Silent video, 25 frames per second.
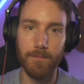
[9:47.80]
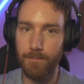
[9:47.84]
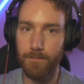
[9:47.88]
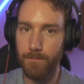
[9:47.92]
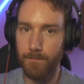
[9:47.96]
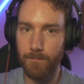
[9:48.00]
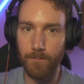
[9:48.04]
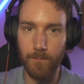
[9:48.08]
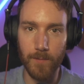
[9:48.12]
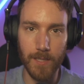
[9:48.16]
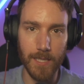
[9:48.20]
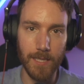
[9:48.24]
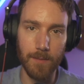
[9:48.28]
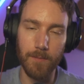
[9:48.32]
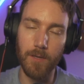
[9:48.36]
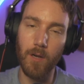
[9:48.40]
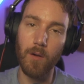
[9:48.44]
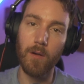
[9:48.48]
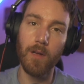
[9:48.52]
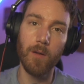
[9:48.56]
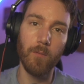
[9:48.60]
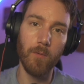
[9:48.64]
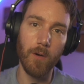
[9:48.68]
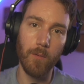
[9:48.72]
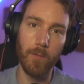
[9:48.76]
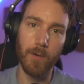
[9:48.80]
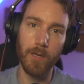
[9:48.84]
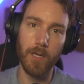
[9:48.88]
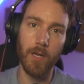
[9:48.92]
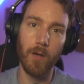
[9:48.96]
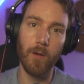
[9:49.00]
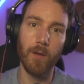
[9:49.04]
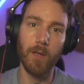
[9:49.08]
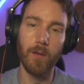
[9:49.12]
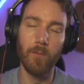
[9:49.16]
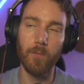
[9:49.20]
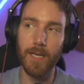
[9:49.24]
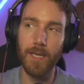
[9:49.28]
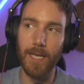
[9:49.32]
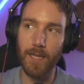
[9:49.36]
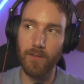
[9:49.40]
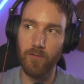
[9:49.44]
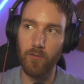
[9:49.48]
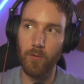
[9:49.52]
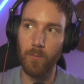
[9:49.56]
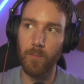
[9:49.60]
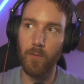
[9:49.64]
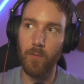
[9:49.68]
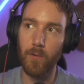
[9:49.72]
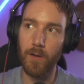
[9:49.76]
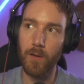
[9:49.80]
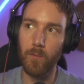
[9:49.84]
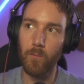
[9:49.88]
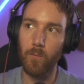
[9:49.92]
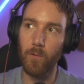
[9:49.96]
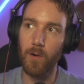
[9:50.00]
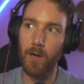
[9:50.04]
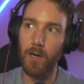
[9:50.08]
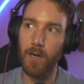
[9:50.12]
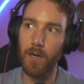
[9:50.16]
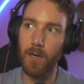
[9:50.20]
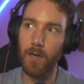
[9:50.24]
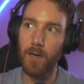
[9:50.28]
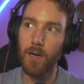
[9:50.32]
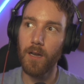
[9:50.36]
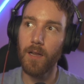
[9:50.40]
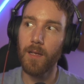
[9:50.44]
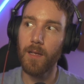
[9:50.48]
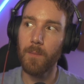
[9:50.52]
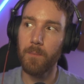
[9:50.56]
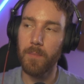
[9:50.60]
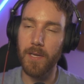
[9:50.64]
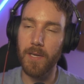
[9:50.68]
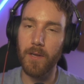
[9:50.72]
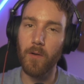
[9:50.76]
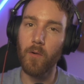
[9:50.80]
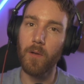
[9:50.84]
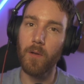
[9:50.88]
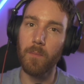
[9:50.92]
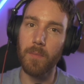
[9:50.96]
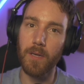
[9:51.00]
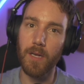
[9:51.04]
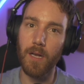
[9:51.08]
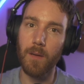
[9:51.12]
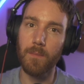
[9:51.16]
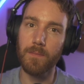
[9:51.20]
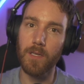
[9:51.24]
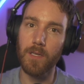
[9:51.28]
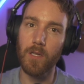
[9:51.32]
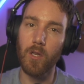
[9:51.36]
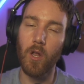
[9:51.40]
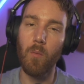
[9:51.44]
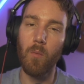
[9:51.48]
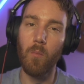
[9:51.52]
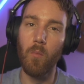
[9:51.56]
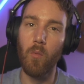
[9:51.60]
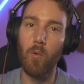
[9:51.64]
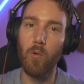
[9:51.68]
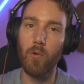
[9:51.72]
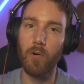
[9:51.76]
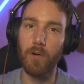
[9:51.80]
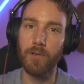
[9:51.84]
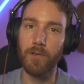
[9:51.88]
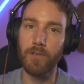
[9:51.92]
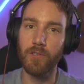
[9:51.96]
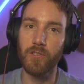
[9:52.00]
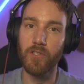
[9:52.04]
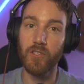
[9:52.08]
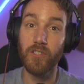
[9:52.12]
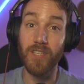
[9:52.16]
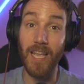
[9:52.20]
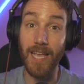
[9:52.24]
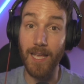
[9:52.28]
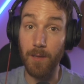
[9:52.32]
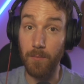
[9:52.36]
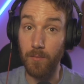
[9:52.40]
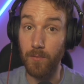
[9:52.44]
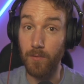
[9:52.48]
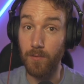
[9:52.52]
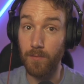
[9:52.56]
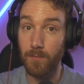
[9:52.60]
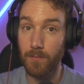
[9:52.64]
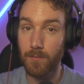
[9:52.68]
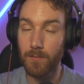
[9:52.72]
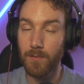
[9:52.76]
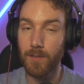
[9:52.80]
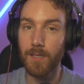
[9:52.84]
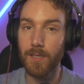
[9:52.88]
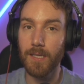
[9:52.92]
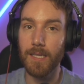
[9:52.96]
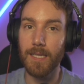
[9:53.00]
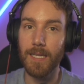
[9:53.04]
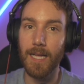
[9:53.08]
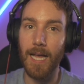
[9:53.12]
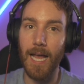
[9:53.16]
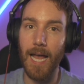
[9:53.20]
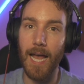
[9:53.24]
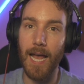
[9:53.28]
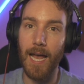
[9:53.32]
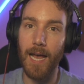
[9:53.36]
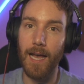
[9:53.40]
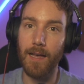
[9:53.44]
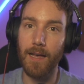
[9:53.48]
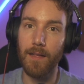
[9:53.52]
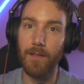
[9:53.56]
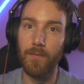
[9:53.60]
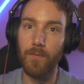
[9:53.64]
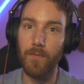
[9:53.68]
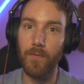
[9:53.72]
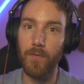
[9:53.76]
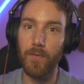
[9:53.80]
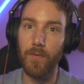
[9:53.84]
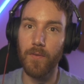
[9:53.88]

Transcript: we keep going where we're going, we get to a point where Bitcoin becomes a lot more stable, and